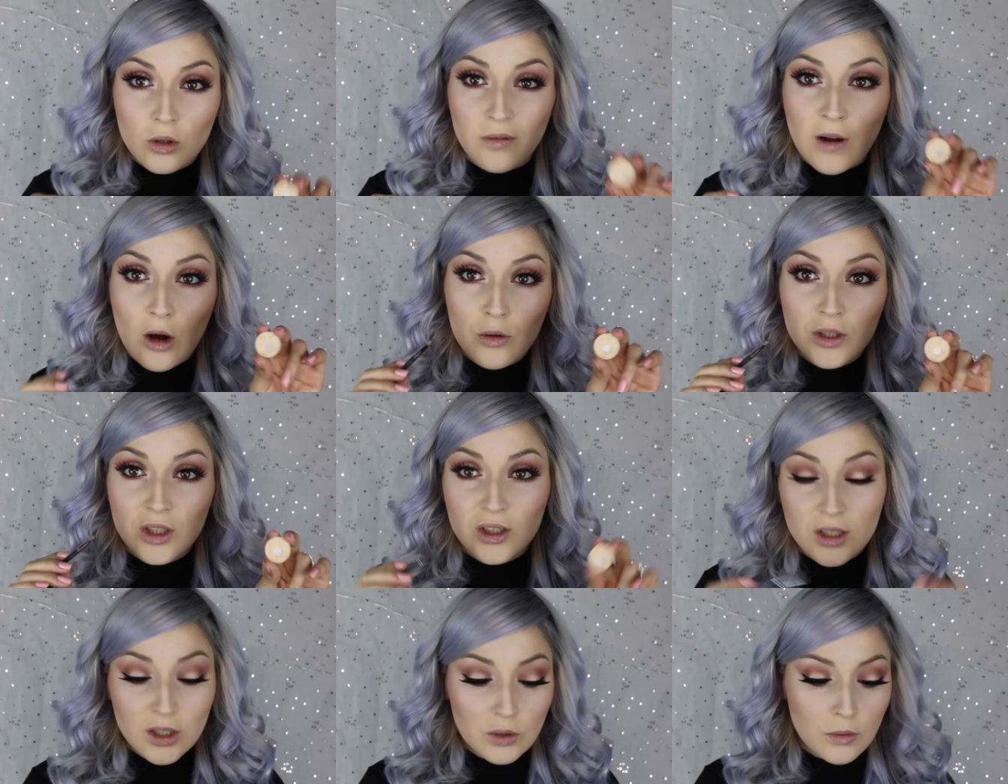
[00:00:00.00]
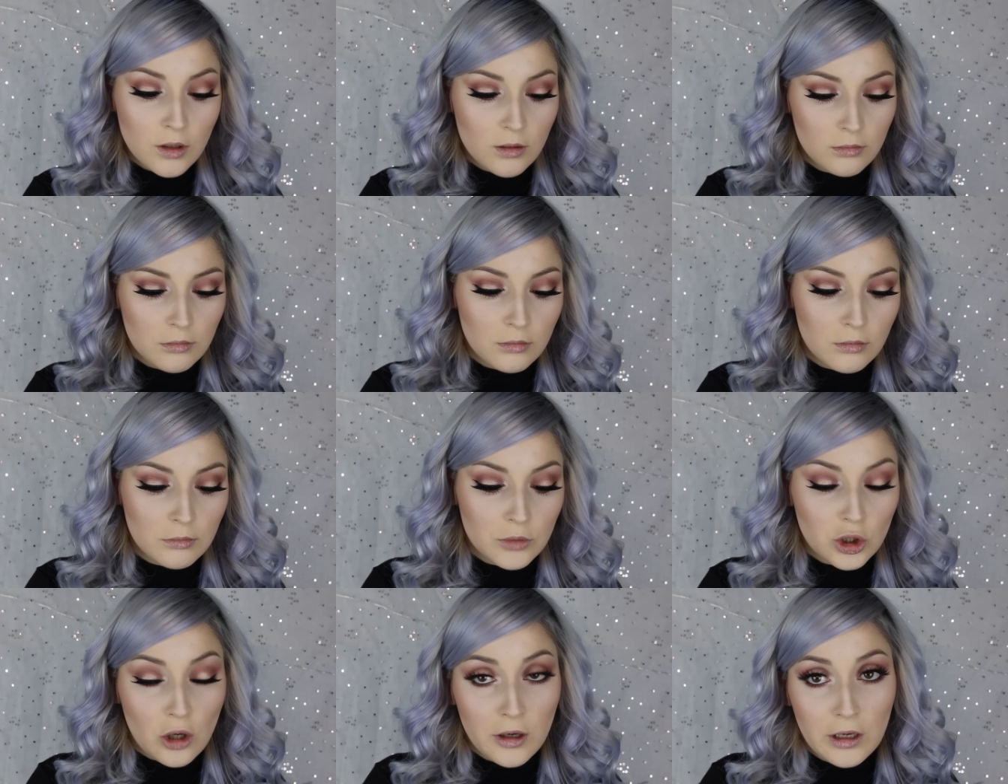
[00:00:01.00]
So if I always use this one, I'm
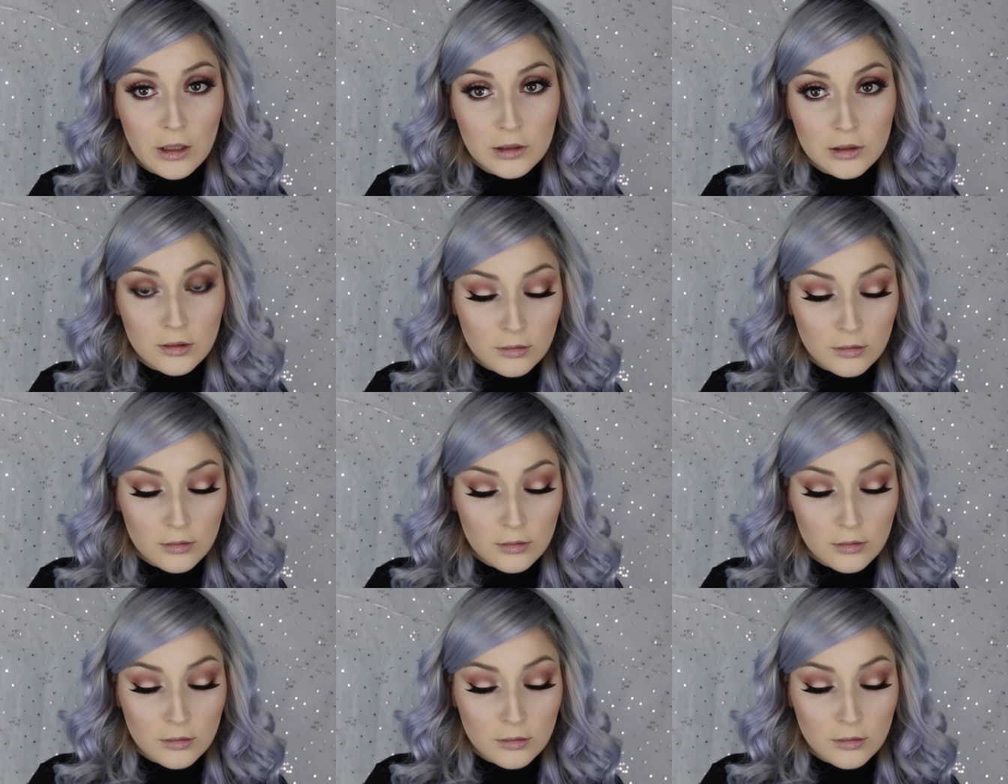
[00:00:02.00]
sorry guys.